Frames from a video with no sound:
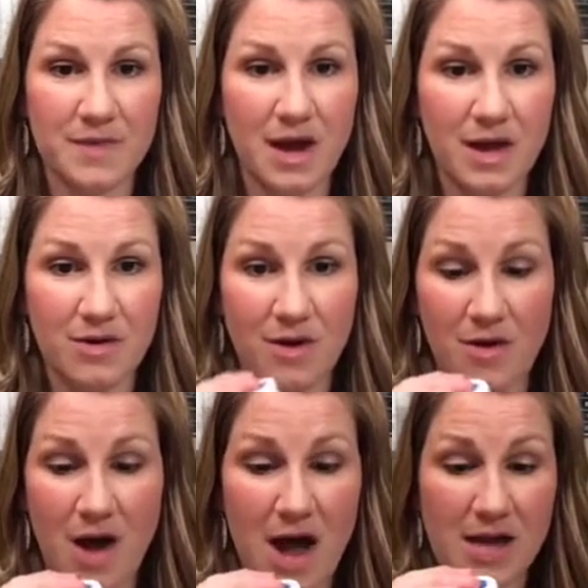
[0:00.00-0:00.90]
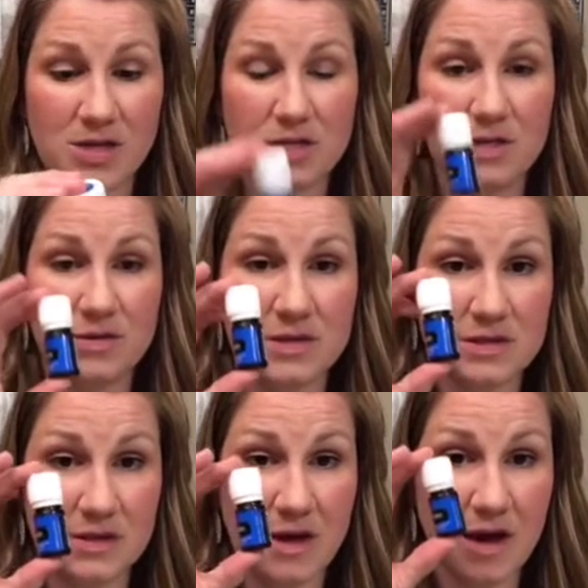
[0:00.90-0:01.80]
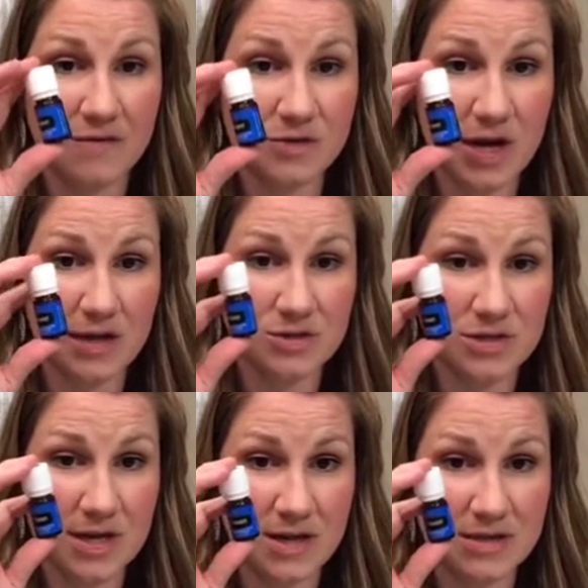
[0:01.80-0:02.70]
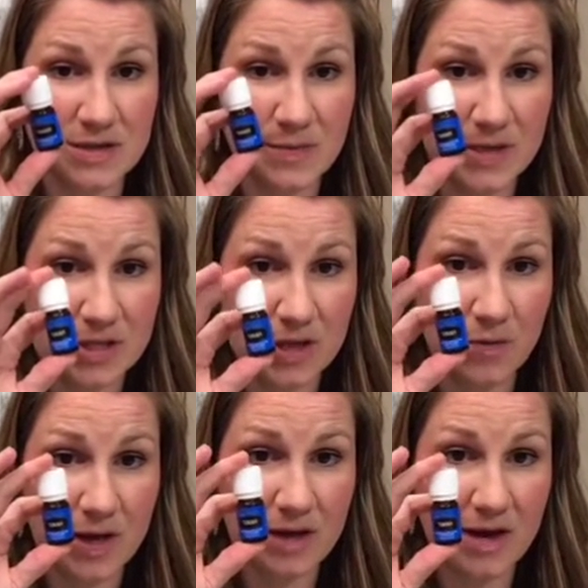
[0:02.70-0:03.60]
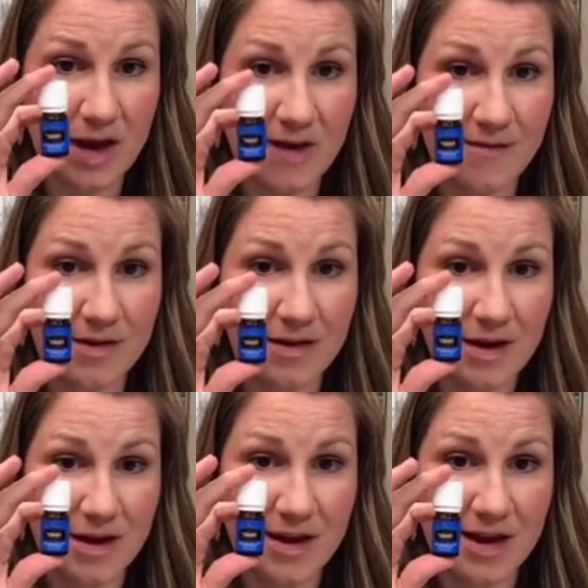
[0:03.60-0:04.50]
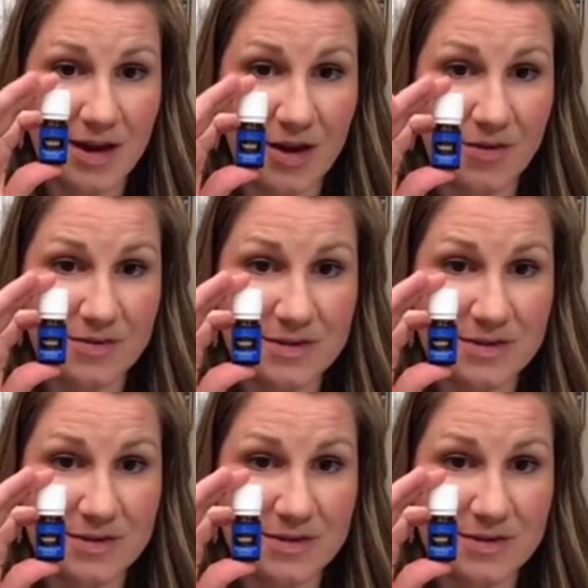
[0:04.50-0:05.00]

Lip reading: I don't know. I just use this a lot after I exercise, especially when I haven't, you know,